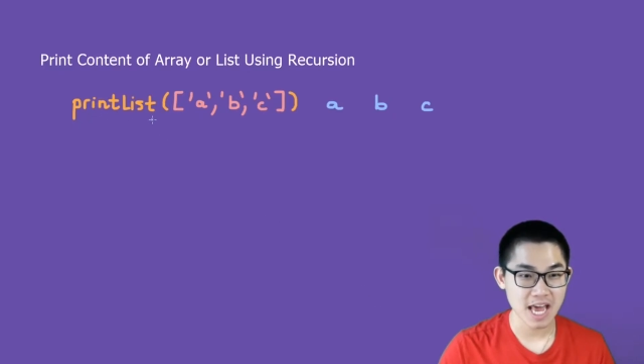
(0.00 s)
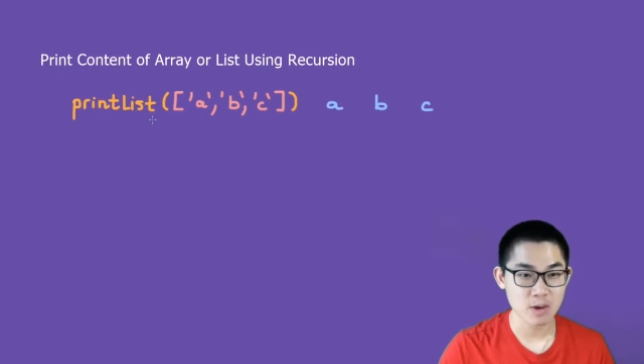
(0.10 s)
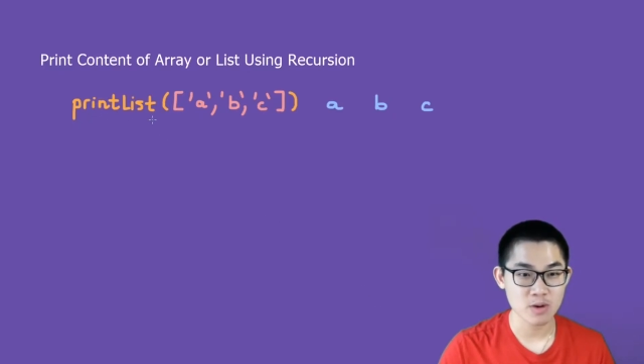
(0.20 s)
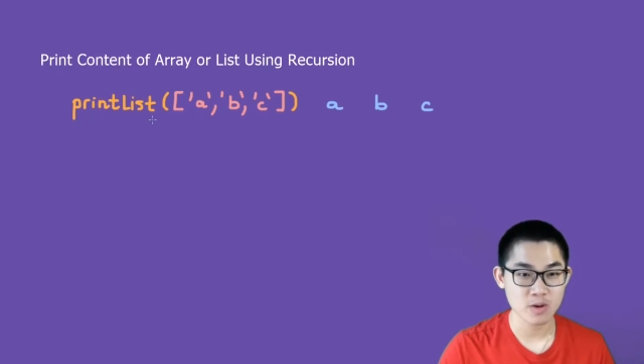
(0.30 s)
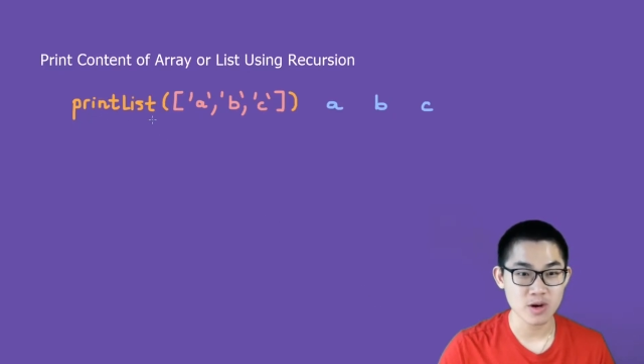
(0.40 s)

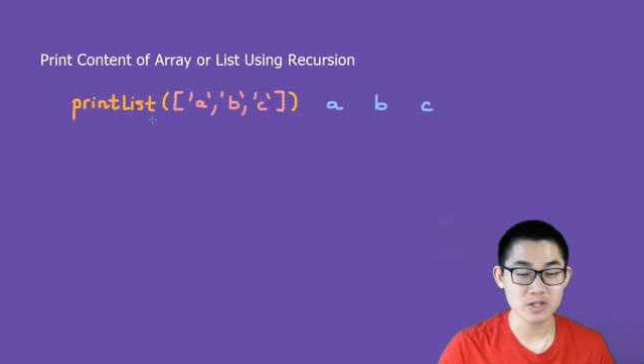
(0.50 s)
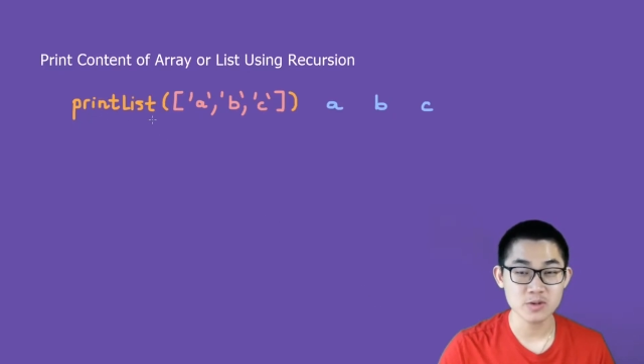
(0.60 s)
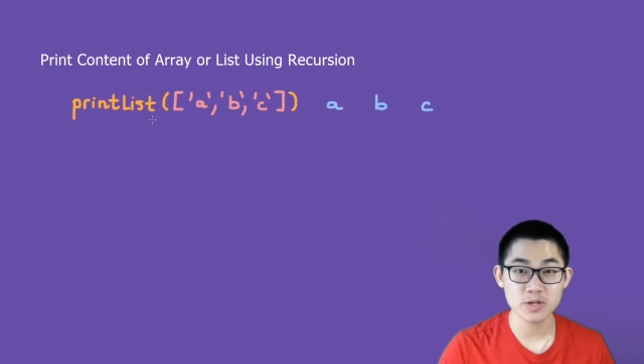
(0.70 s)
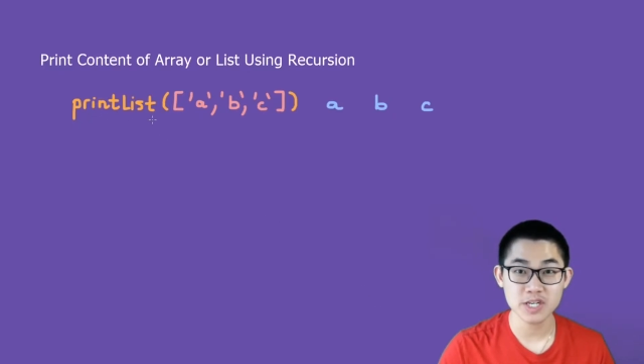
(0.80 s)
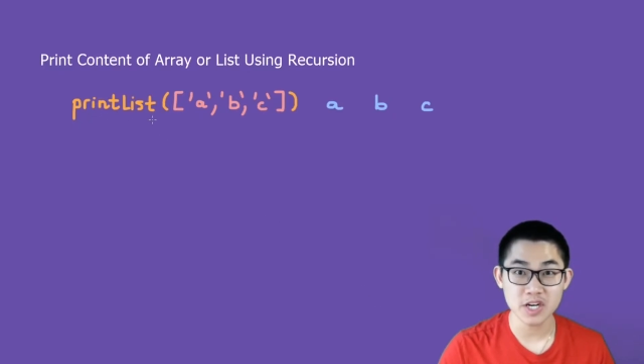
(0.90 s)
and we're going to
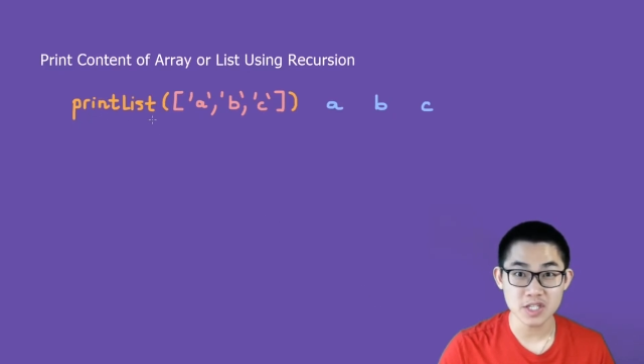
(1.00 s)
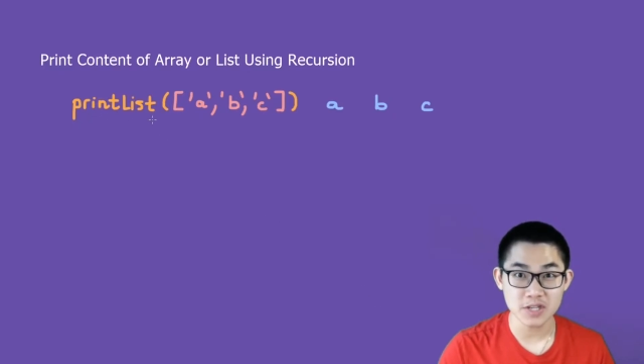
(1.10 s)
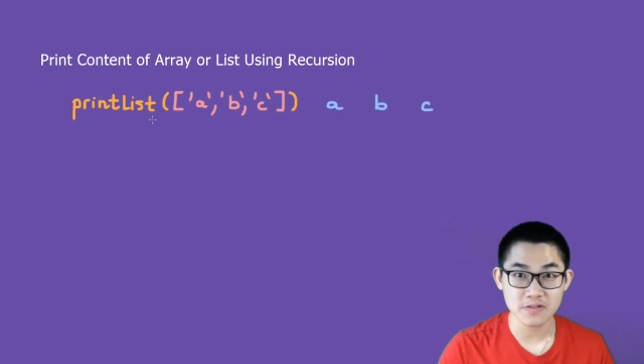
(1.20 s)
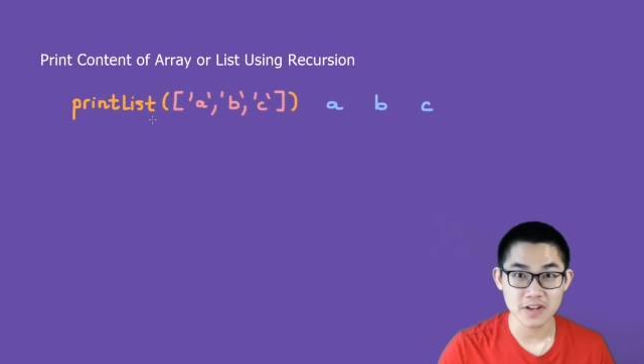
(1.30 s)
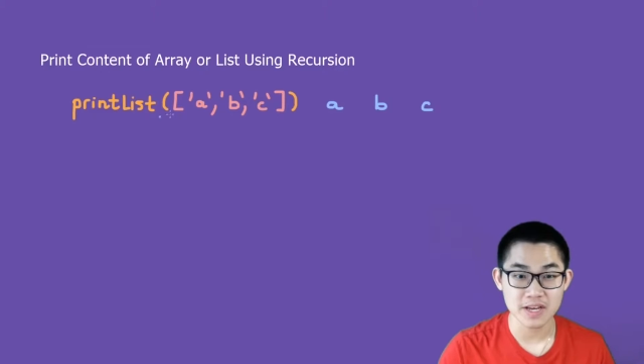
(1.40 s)

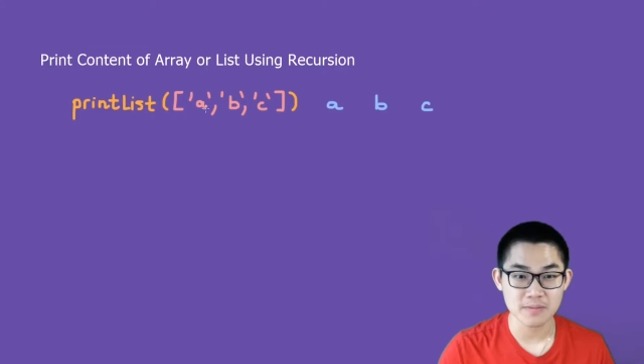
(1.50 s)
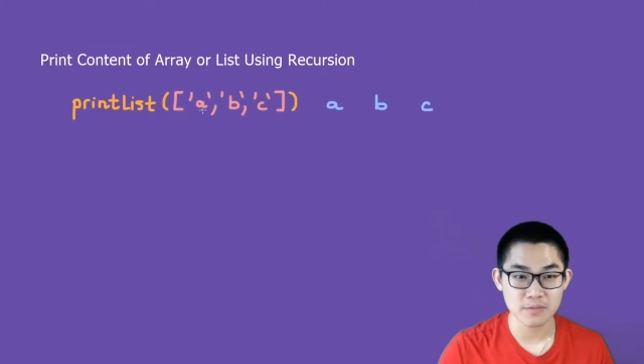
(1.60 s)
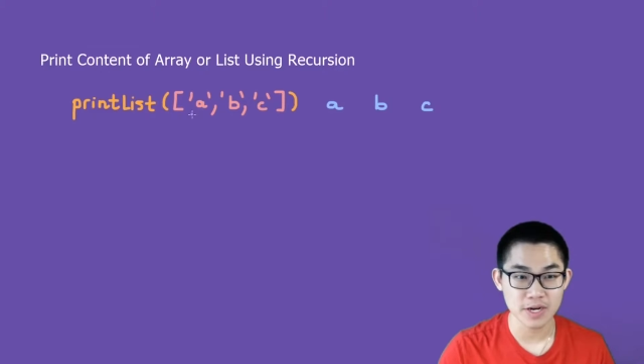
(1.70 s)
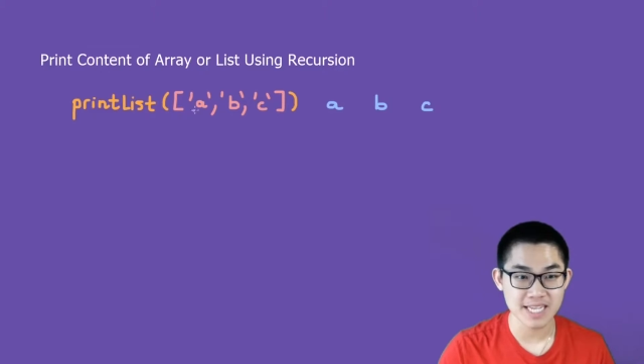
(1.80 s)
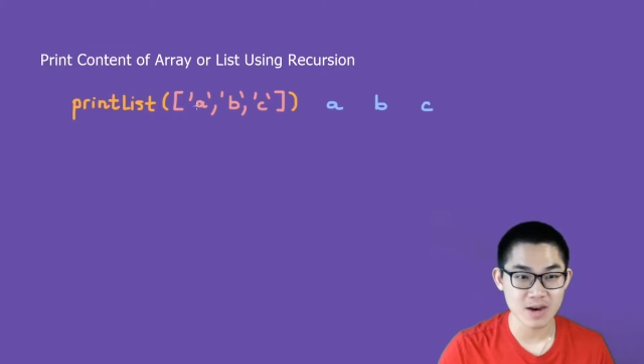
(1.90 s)
recursively
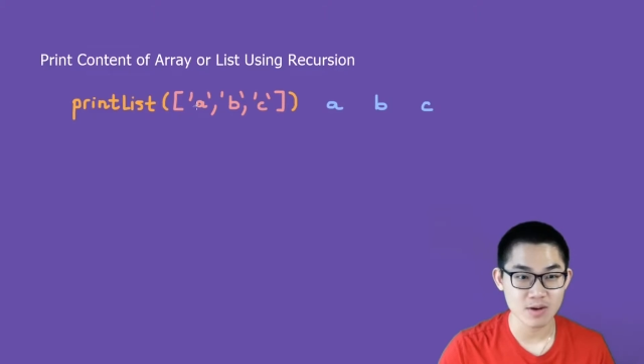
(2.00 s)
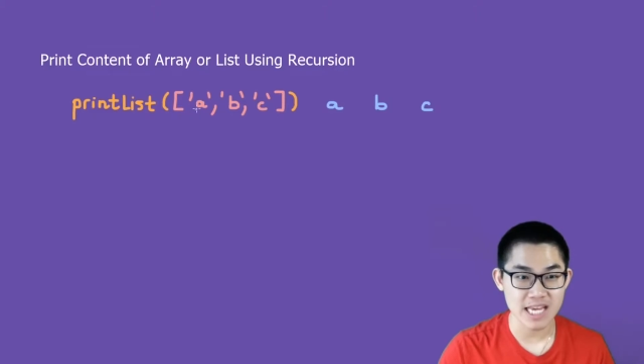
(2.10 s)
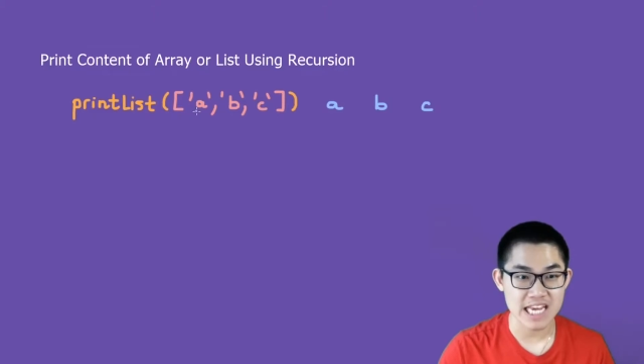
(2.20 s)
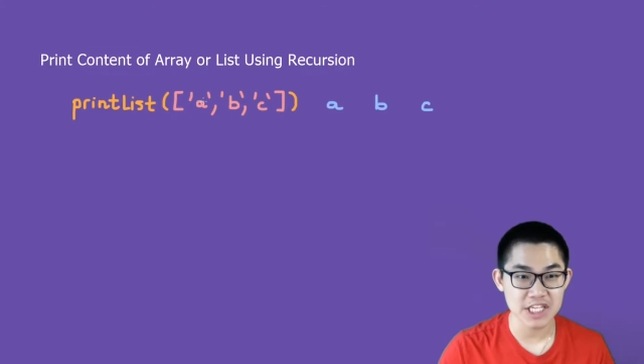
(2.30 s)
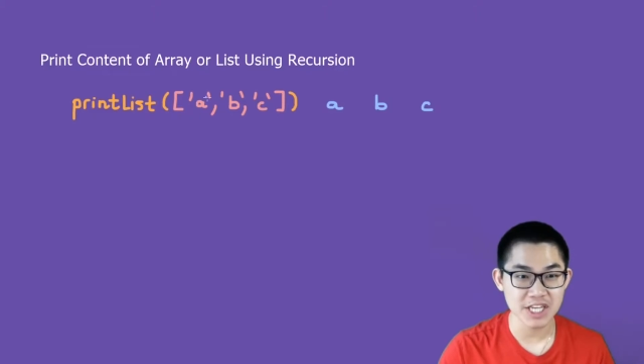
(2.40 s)
print out
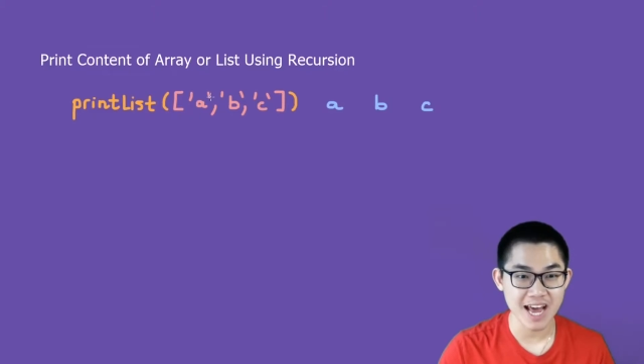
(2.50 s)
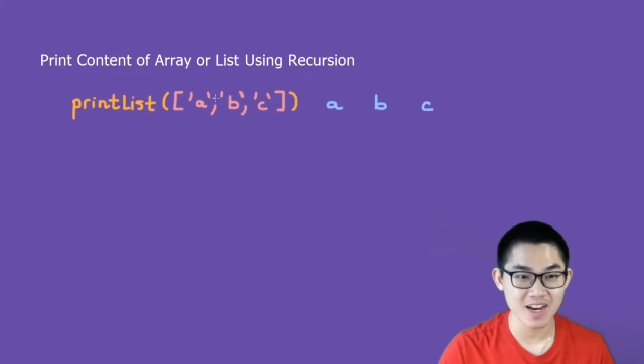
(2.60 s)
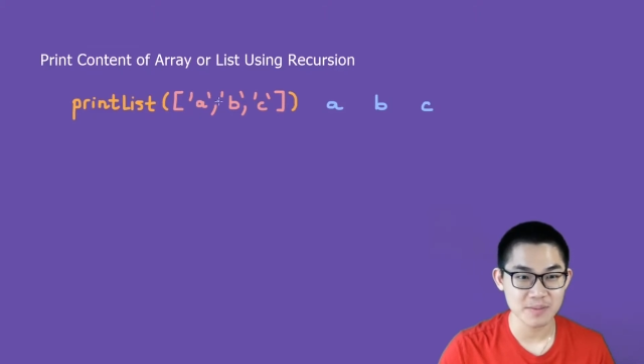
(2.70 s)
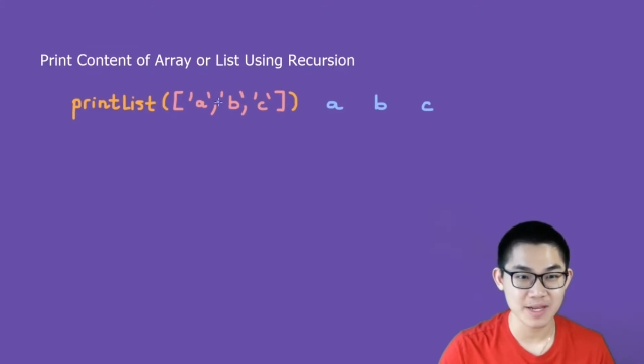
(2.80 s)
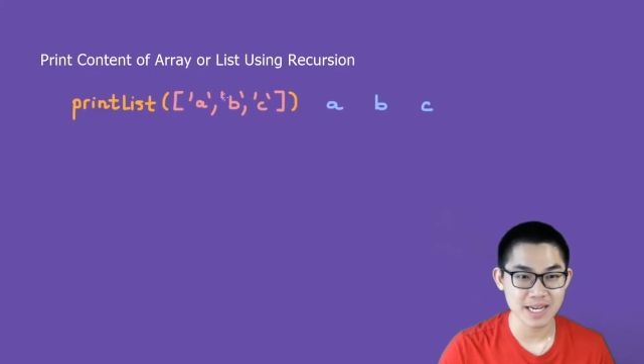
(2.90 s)
each
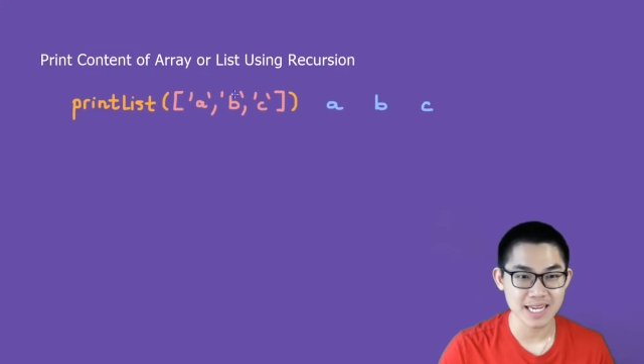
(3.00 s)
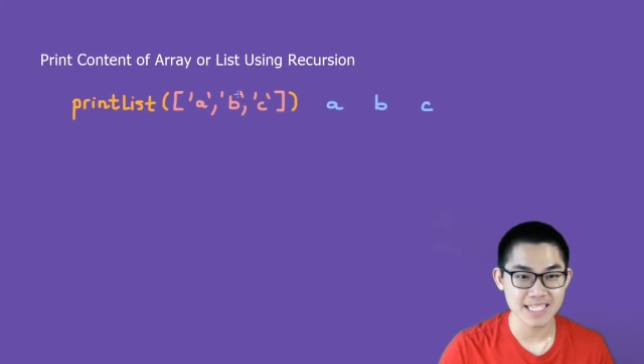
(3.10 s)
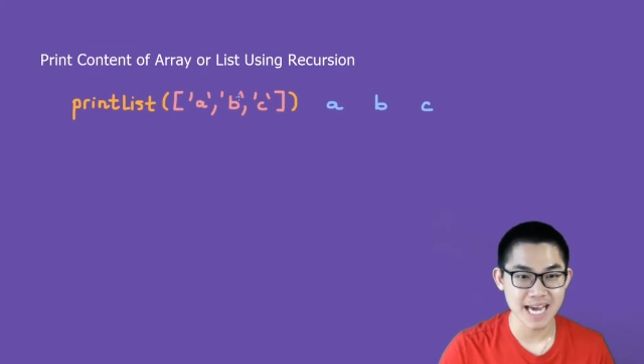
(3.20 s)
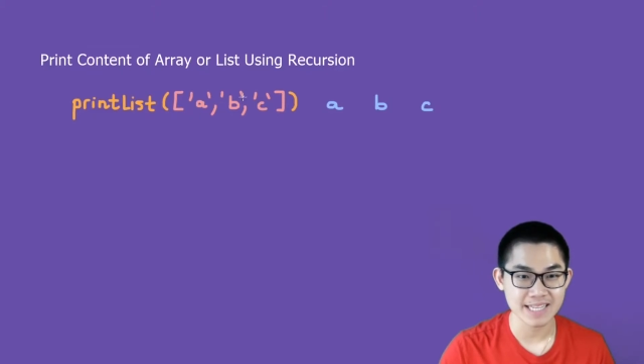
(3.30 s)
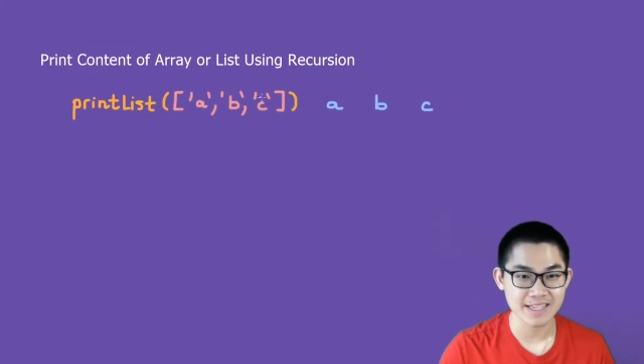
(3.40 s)
element
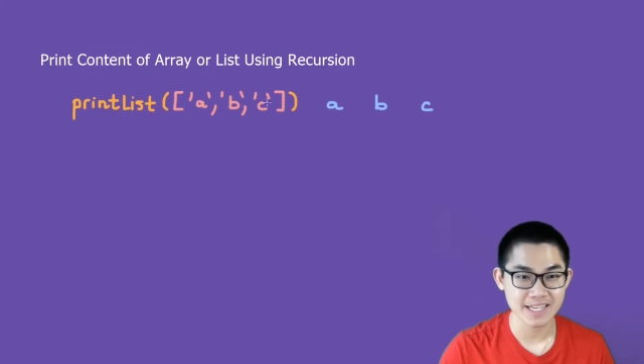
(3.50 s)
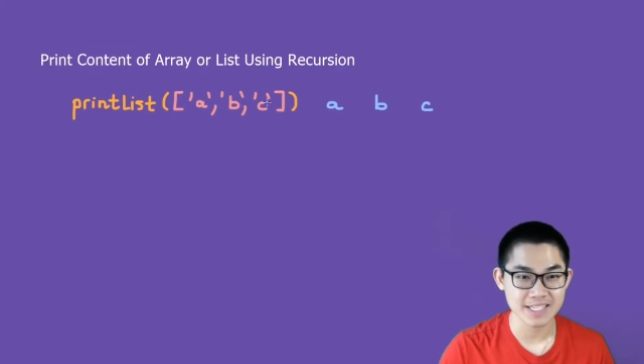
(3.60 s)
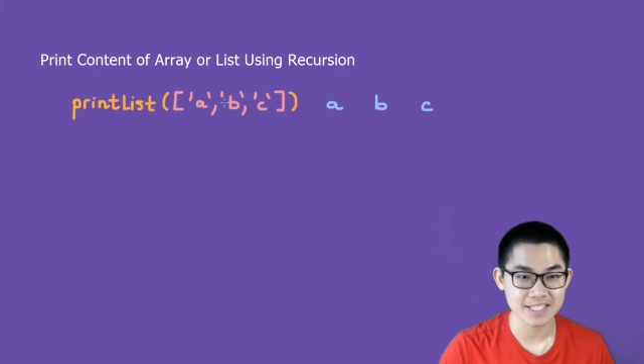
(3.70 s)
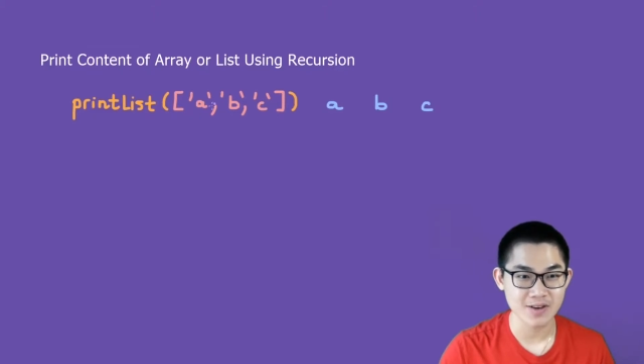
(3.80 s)
inside the list.